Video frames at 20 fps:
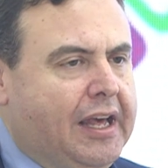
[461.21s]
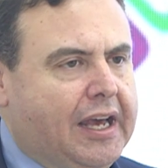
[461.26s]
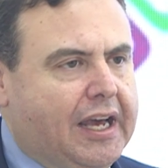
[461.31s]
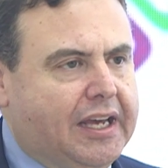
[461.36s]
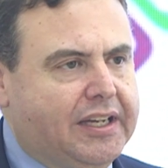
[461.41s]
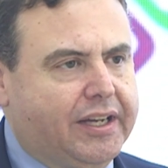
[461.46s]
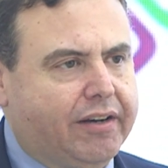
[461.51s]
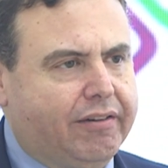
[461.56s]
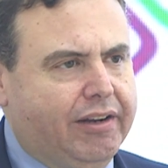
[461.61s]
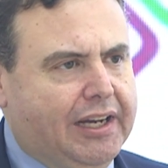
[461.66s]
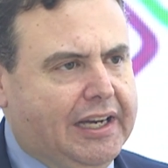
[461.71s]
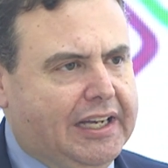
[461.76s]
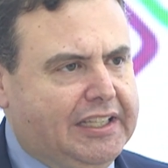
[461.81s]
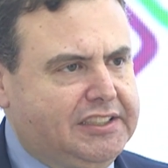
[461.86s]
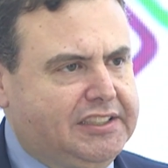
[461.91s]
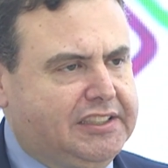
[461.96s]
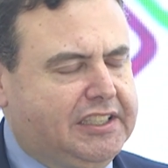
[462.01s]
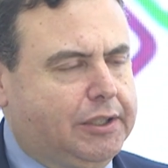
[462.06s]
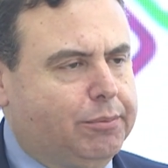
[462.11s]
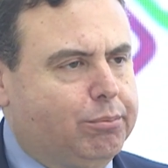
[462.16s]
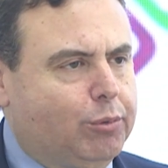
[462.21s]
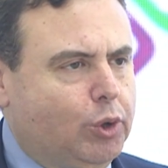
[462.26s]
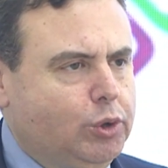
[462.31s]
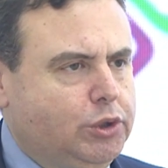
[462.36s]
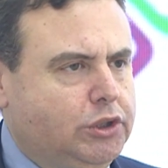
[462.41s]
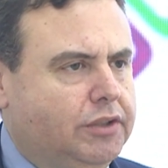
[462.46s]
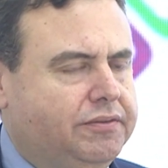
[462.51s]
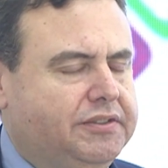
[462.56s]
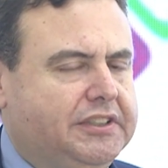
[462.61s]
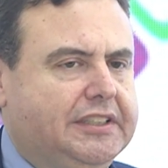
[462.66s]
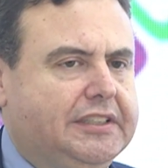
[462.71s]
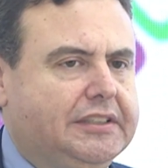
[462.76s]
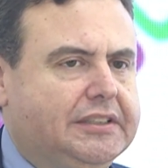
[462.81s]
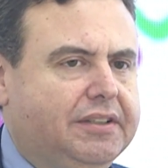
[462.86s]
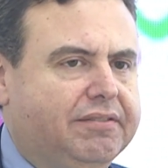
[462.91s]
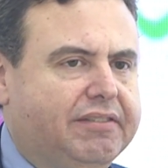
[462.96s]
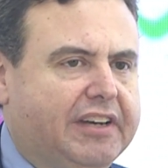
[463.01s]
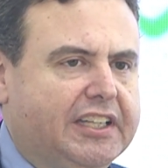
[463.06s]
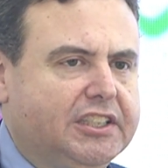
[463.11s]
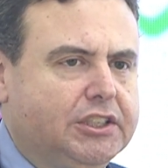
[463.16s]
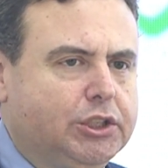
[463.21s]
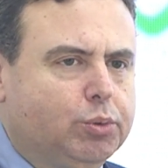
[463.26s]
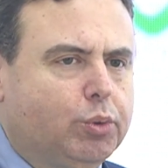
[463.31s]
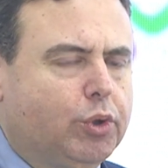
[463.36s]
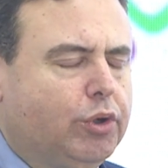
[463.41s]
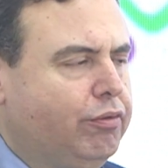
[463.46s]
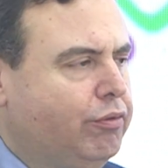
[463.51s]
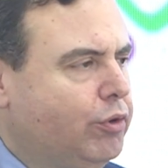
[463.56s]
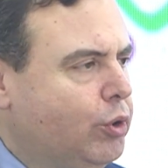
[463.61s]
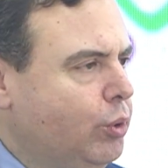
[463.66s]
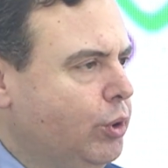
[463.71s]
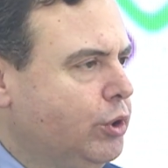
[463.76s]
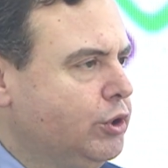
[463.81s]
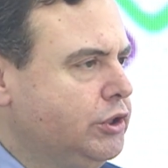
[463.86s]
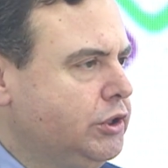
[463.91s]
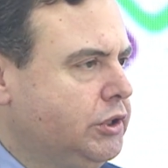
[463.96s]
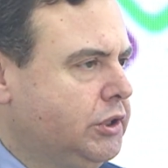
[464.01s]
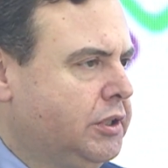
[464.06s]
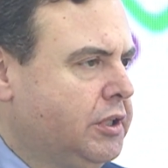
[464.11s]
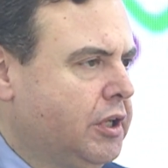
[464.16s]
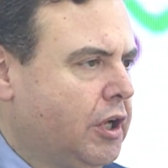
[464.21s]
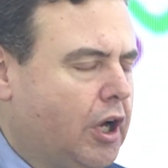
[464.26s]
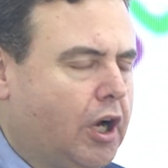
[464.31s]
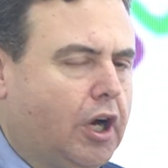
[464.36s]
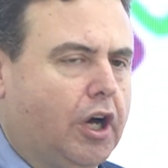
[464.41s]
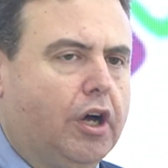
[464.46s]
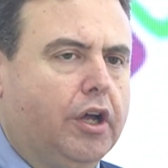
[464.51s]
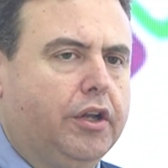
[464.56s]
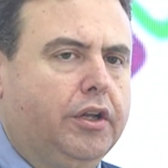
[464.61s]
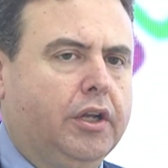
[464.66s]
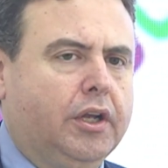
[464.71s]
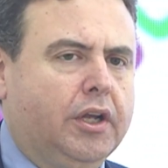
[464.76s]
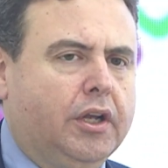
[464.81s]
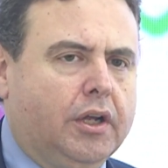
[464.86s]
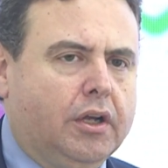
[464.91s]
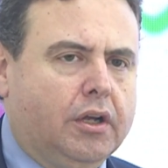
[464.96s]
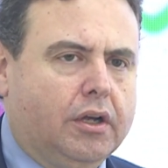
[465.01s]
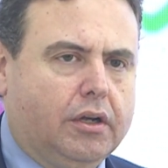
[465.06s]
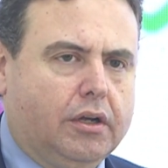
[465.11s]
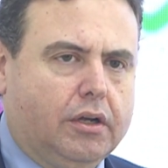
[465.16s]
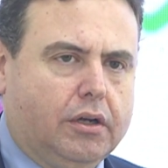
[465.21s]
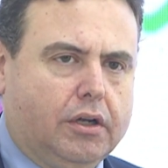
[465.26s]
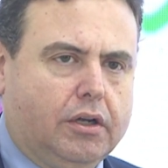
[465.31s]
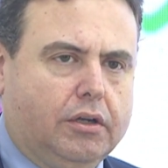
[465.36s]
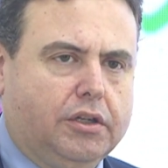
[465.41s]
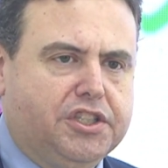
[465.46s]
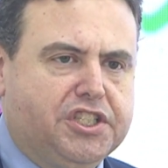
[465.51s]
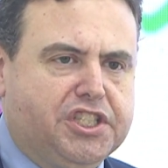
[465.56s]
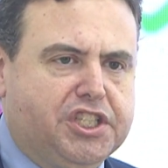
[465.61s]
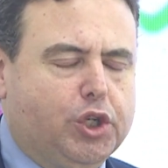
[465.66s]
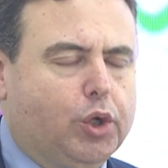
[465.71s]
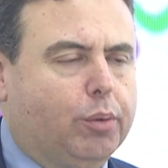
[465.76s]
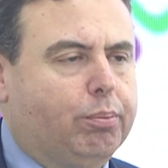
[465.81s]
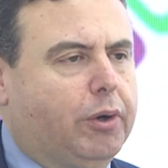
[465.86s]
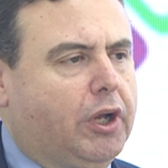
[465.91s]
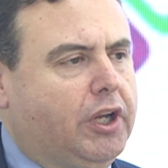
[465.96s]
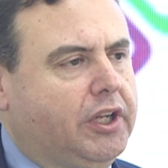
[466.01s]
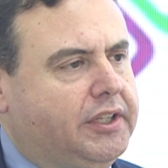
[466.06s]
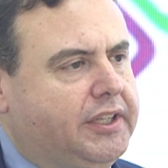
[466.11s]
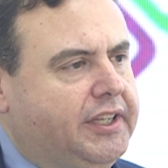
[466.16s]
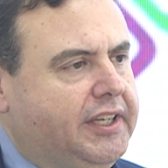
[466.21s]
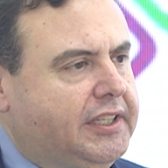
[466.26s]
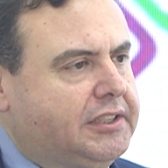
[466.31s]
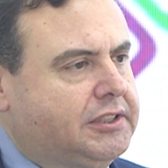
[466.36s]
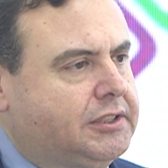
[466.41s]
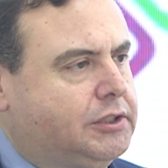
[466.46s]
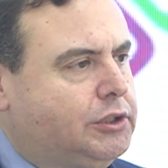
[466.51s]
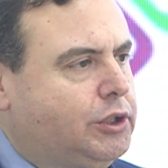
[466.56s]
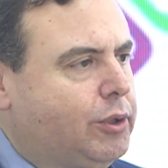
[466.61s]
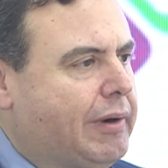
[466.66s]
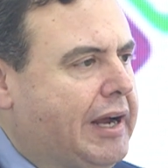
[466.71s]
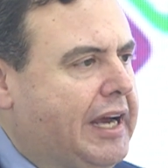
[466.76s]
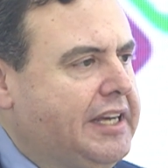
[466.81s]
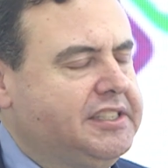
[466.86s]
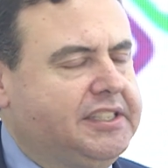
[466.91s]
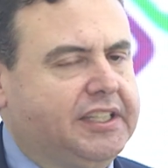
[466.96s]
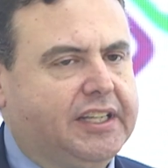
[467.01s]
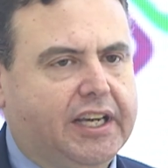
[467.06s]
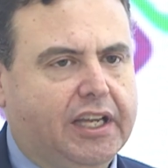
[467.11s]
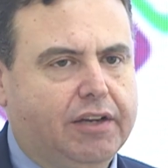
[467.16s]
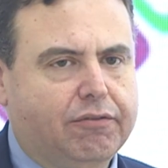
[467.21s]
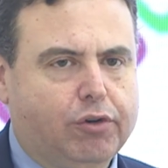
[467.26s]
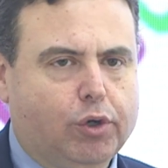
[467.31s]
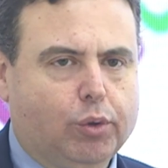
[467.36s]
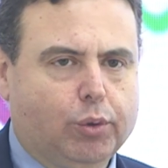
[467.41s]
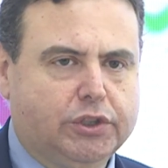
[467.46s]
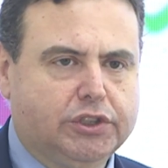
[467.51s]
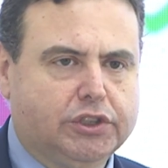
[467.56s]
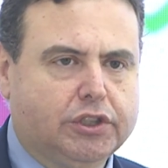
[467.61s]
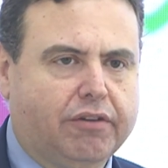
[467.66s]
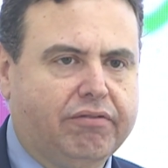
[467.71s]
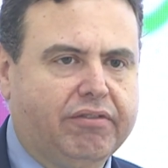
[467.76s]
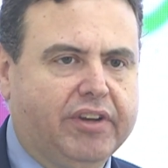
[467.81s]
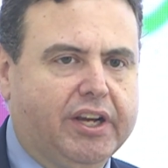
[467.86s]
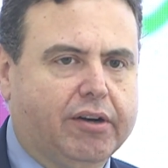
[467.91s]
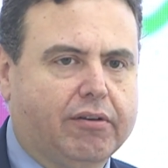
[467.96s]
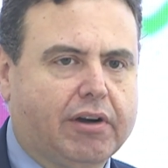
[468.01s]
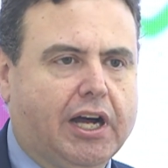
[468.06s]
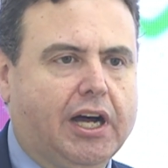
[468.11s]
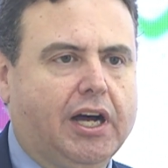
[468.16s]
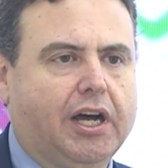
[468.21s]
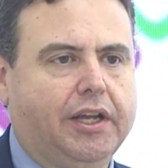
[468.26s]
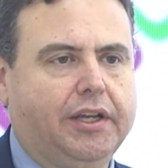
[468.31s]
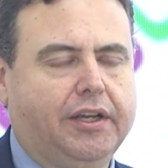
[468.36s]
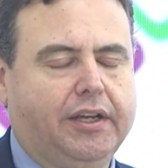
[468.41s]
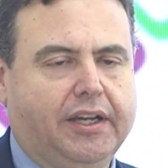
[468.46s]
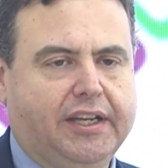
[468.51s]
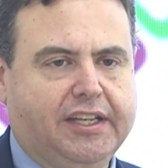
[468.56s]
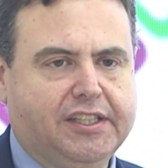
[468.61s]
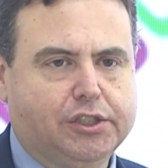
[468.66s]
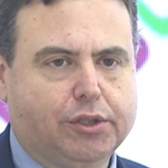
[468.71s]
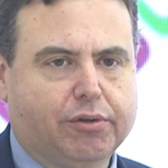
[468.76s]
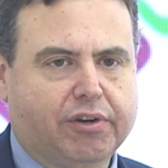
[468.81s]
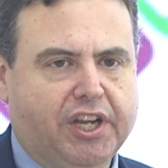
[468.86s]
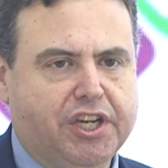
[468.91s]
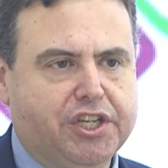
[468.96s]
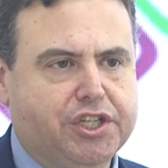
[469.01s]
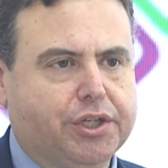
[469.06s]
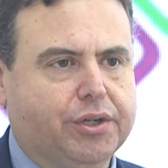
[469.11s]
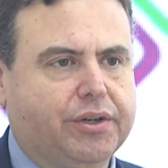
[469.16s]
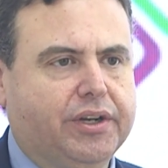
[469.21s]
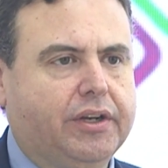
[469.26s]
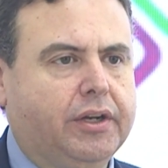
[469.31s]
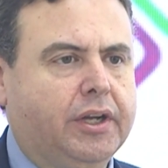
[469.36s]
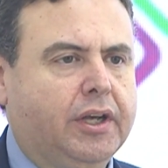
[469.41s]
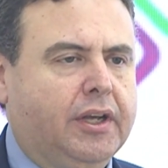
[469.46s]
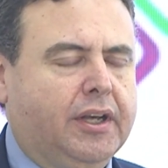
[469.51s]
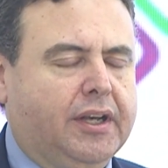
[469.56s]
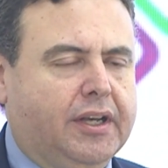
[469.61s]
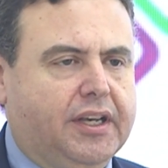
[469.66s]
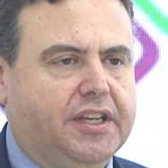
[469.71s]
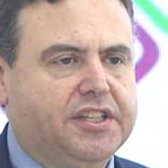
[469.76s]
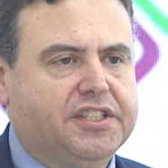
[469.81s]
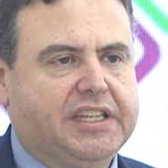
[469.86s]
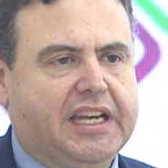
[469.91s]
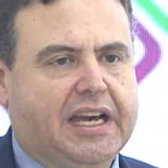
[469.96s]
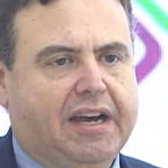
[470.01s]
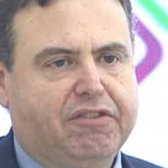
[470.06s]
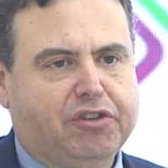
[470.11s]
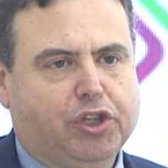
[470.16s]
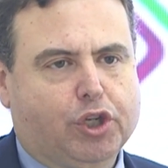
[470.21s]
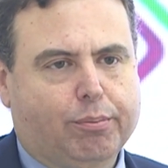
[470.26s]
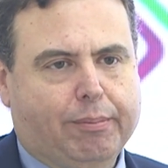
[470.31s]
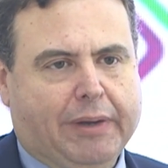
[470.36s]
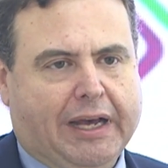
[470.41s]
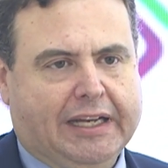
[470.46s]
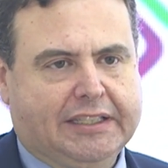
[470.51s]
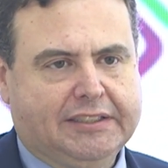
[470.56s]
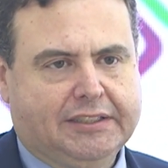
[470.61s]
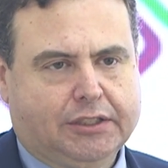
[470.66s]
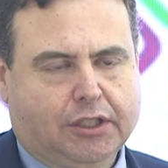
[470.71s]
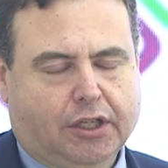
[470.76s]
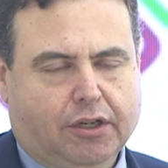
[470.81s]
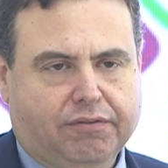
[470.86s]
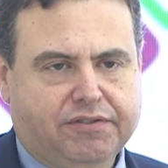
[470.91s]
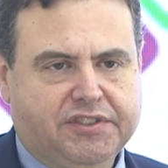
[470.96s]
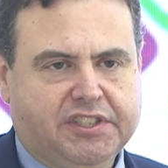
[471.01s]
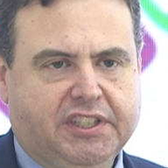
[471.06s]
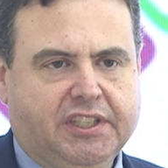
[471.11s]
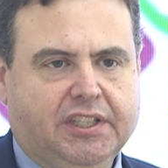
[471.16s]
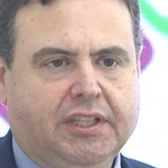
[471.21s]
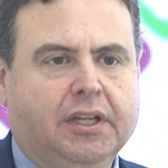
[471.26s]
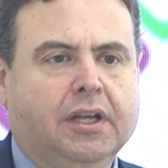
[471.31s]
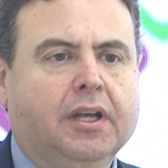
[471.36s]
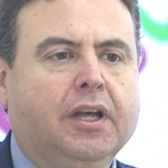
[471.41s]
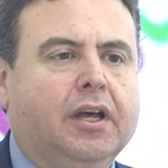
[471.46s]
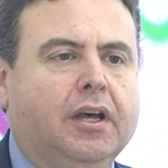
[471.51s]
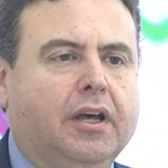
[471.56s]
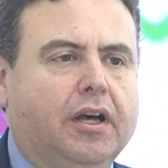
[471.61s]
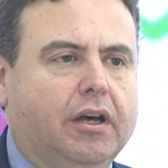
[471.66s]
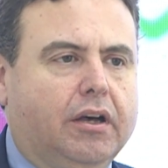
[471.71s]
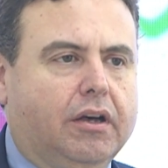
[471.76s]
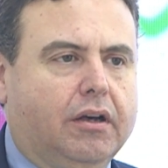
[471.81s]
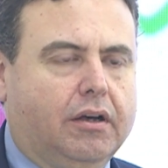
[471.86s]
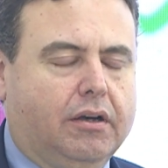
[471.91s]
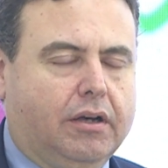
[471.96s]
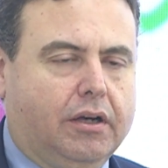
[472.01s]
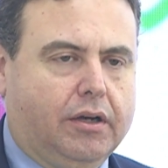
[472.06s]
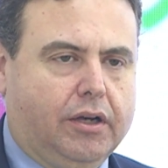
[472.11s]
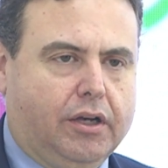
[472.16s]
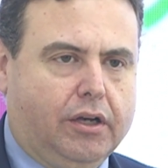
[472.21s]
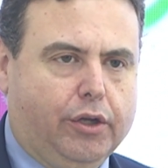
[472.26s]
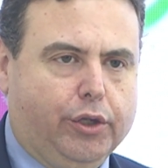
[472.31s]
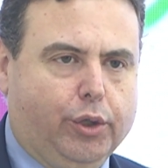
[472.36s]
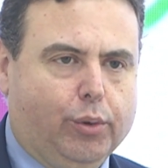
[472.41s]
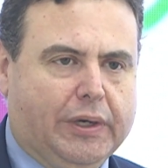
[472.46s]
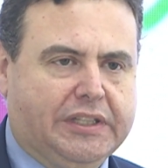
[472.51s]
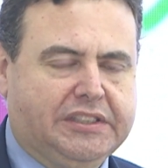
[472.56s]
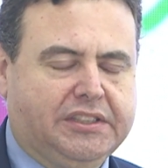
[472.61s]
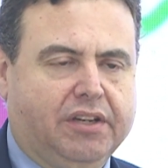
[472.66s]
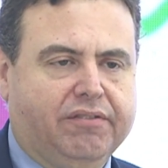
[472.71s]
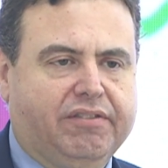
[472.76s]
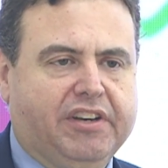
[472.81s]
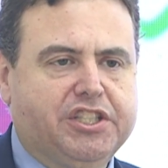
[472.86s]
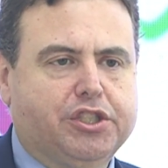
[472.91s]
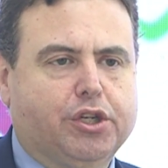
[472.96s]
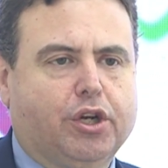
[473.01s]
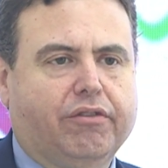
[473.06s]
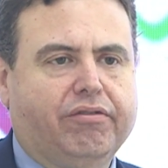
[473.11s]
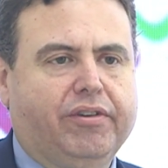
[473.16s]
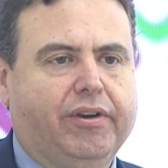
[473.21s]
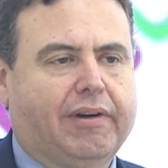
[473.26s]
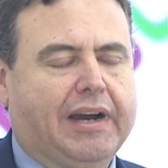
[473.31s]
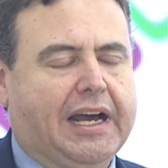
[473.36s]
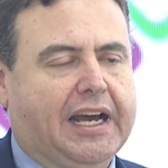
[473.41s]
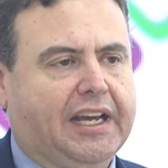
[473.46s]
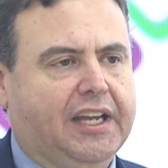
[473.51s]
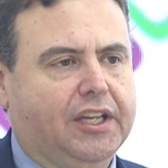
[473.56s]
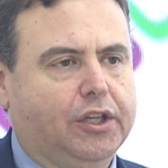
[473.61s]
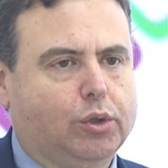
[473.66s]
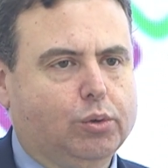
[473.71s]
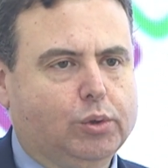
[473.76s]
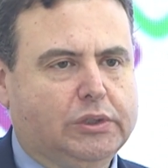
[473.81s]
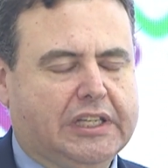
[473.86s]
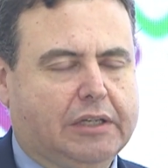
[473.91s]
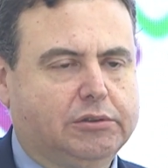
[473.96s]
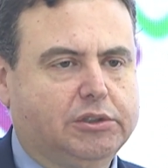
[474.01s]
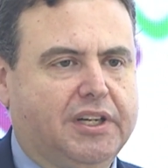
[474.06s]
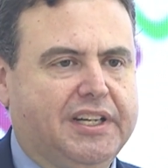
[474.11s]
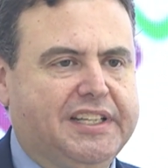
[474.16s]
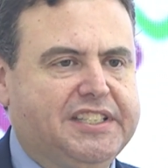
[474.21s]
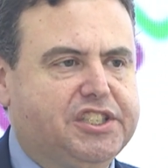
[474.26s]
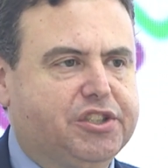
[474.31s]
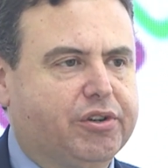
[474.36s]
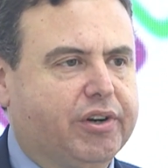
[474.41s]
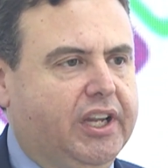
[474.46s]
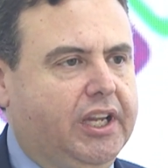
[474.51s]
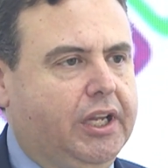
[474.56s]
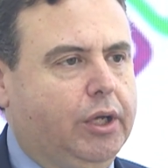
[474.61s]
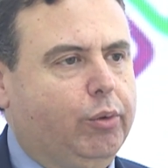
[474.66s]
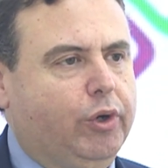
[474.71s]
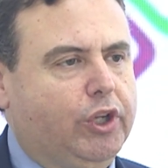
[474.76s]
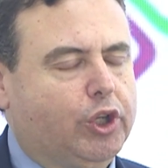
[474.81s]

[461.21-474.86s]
and I realized that most of these events were focused on geopolitics, the rising influence of Iran in the region in the aftermath of the US invasion of Iraq in 2003.